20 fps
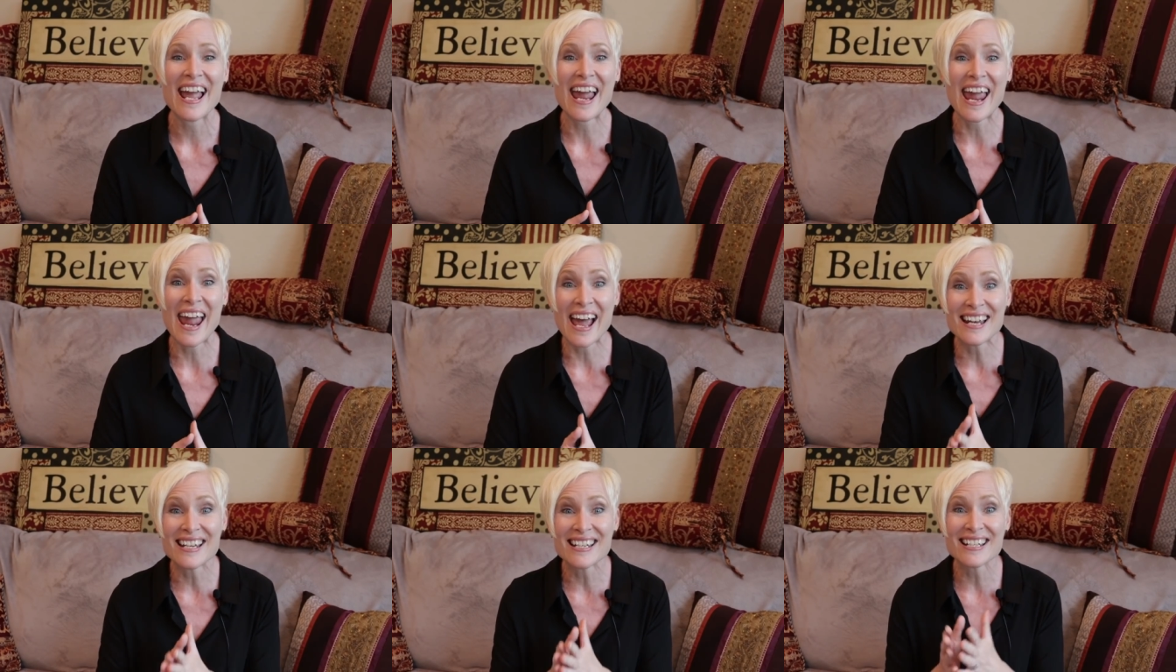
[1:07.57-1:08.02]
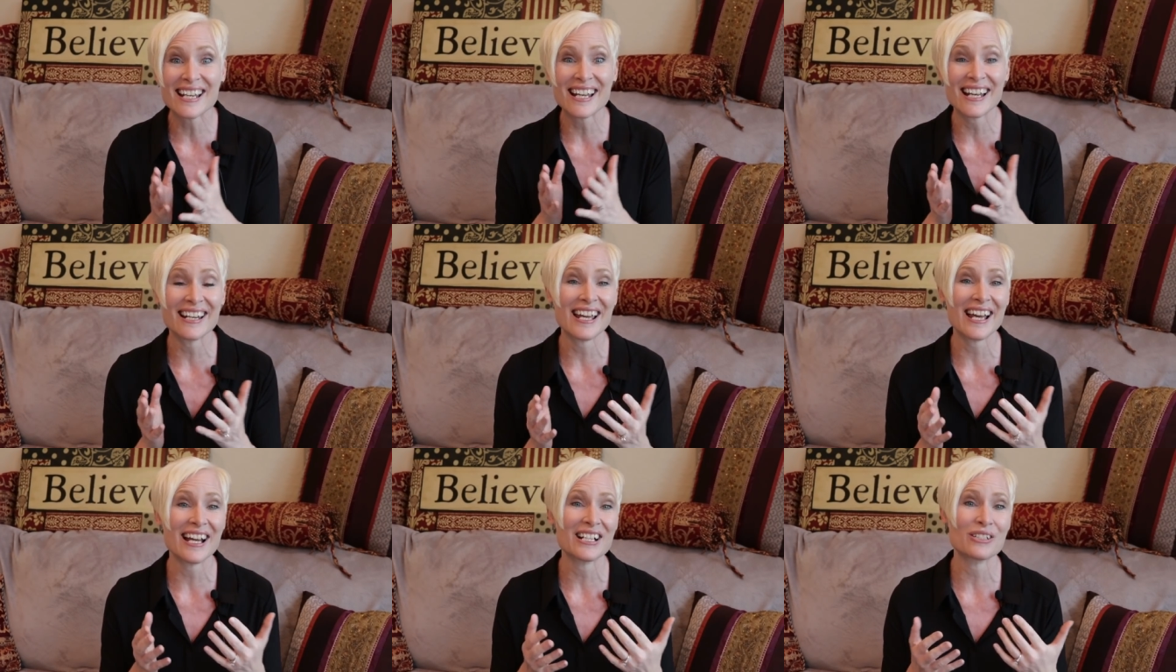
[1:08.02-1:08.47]
and to
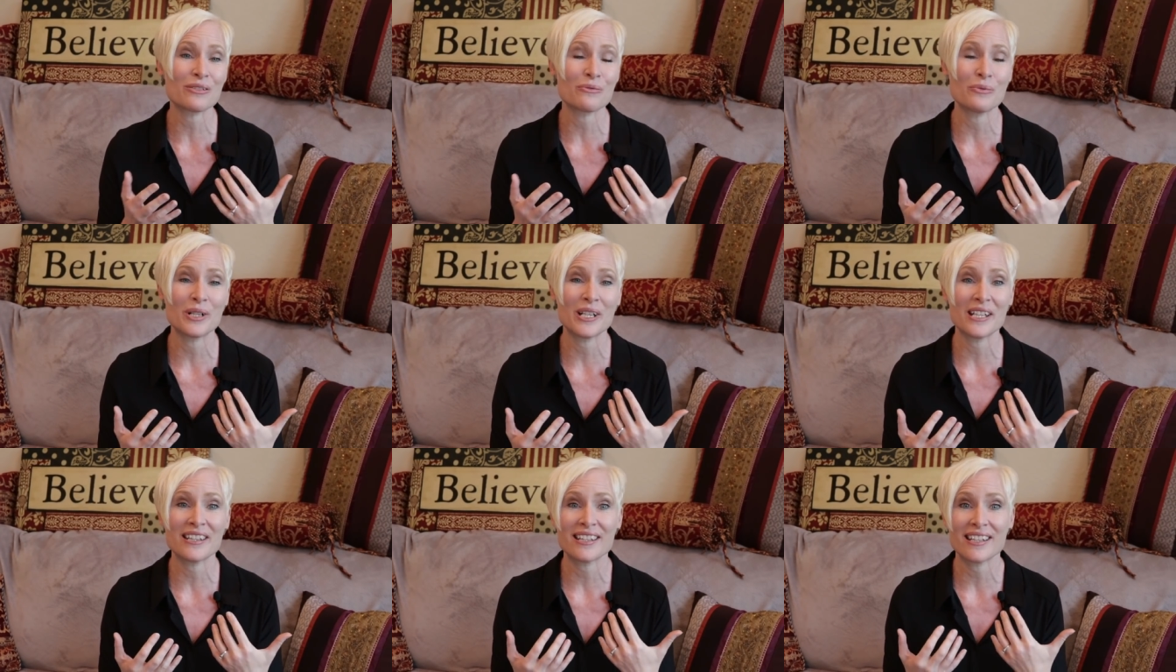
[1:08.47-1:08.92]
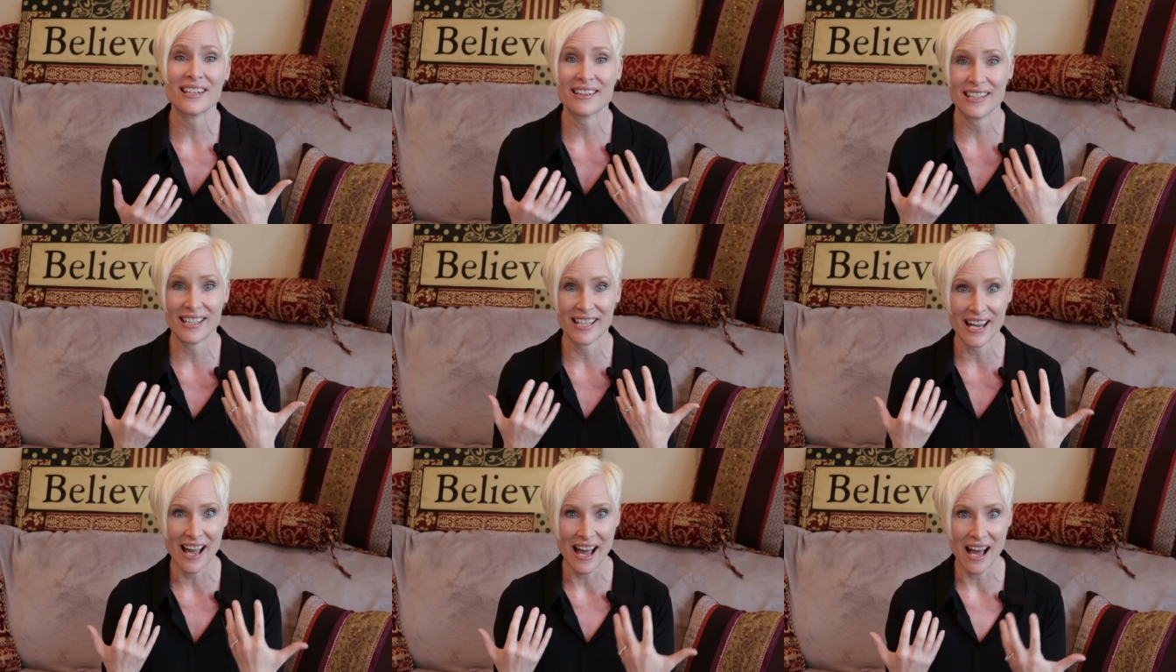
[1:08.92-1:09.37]
connect with
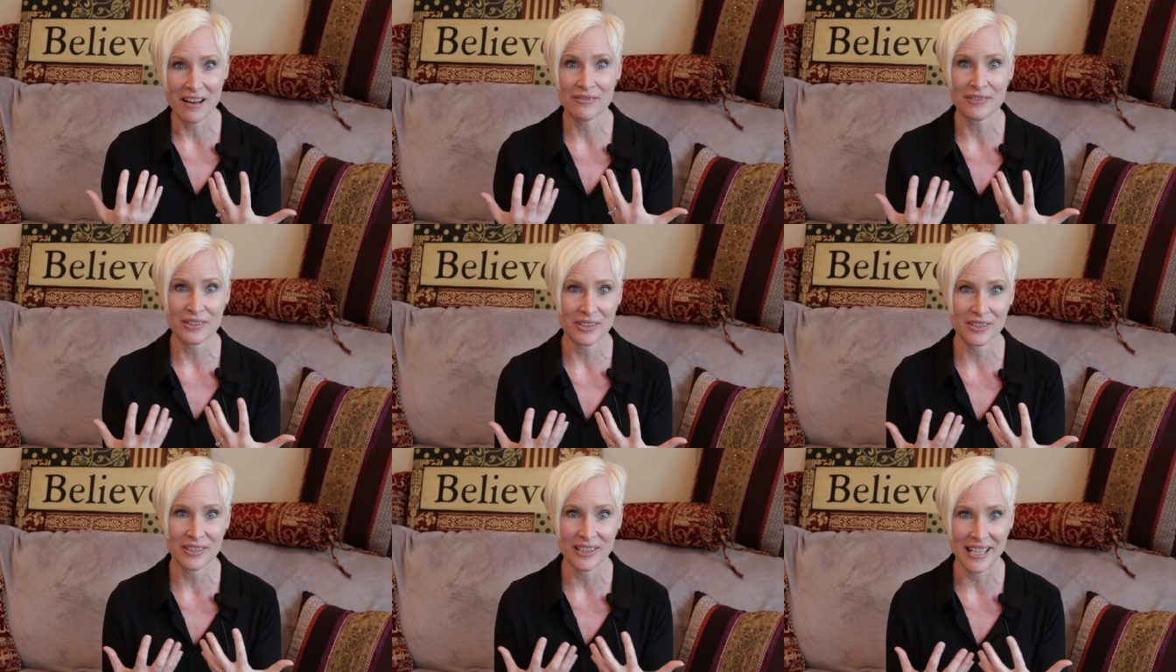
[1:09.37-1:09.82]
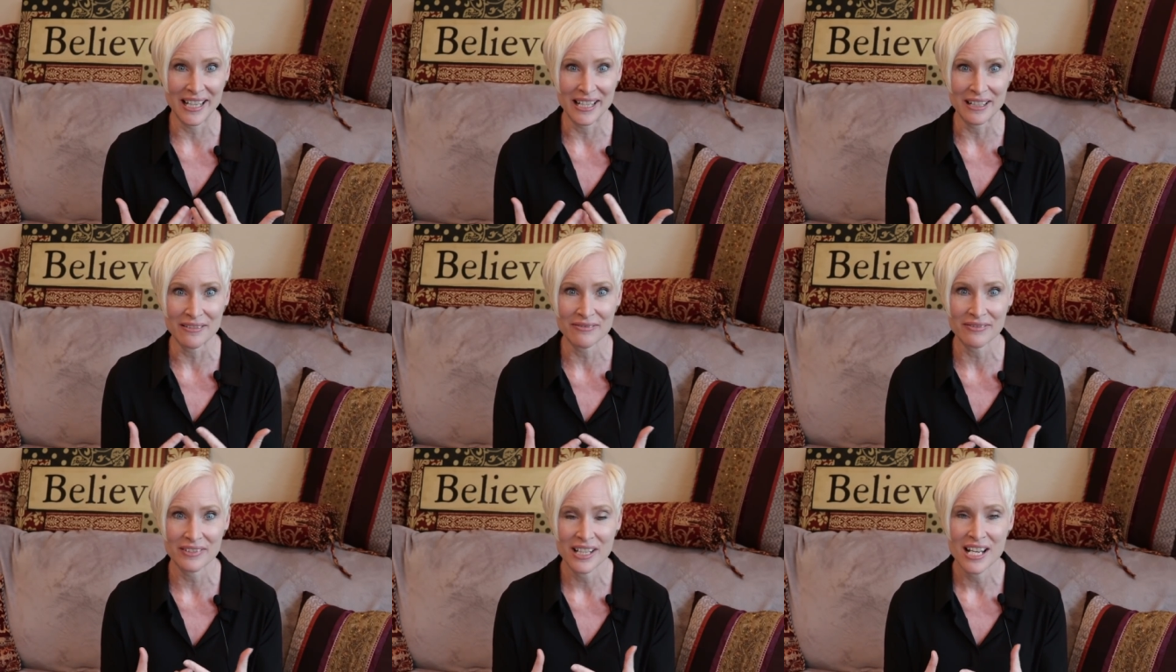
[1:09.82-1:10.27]
the
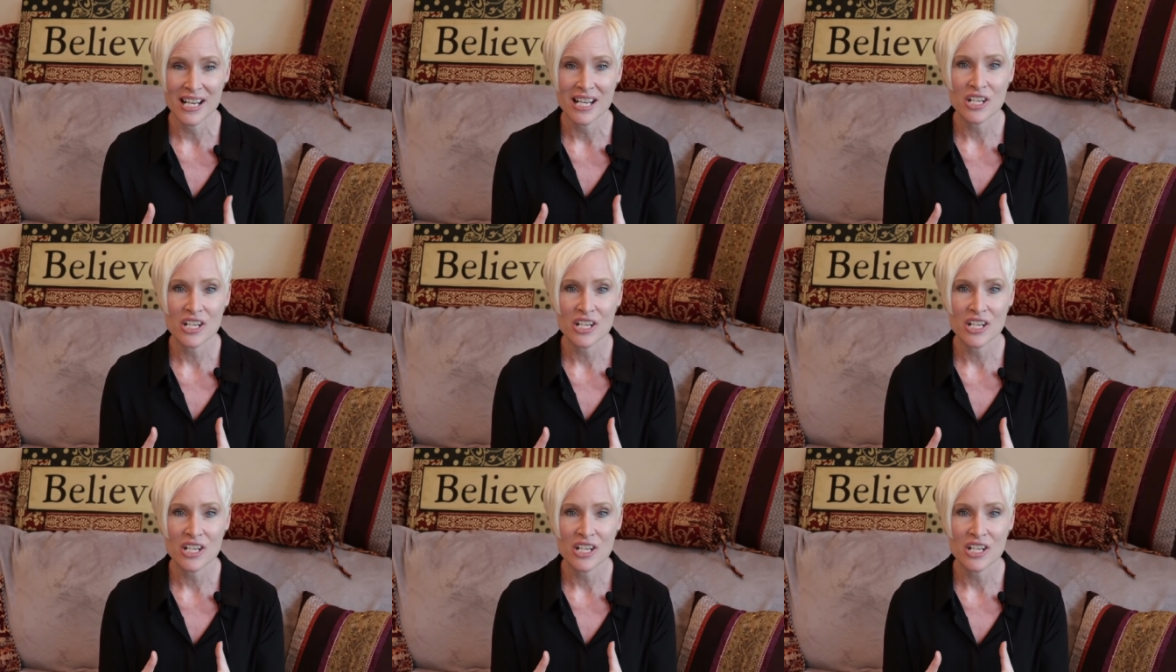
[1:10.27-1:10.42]
afterlife